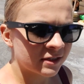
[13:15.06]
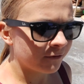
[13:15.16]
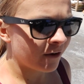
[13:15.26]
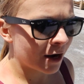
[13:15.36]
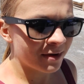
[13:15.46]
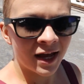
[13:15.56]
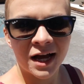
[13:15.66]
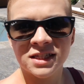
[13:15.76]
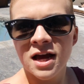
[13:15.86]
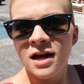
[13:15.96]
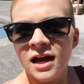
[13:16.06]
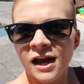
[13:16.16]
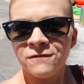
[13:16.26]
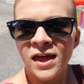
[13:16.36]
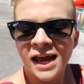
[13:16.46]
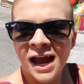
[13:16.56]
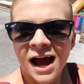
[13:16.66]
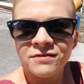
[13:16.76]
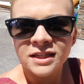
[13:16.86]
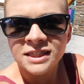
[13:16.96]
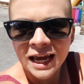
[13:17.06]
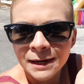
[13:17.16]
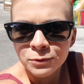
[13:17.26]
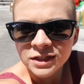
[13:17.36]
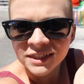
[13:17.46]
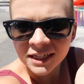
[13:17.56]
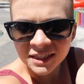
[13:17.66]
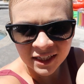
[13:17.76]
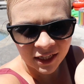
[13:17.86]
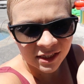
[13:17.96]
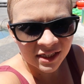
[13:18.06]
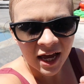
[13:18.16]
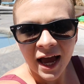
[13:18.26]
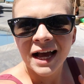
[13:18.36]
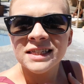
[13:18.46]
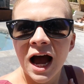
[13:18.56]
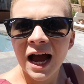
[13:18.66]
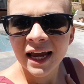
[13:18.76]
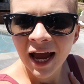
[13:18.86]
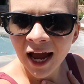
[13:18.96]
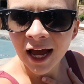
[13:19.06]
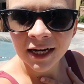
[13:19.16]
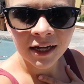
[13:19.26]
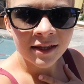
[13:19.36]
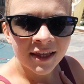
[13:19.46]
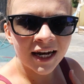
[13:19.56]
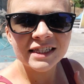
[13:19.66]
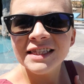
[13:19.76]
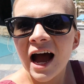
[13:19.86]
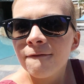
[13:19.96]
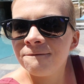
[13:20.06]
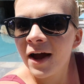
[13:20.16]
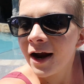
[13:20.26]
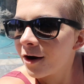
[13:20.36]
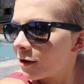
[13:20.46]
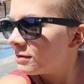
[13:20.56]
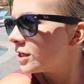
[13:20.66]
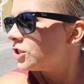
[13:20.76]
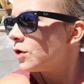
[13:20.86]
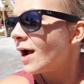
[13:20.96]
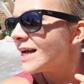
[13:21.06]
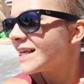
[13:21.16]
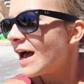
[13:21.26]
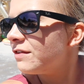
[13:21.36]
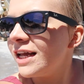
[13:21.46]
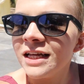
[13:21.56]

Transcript: isn't fair because if they have the same resistance as I had, then it's not fair because you guys have it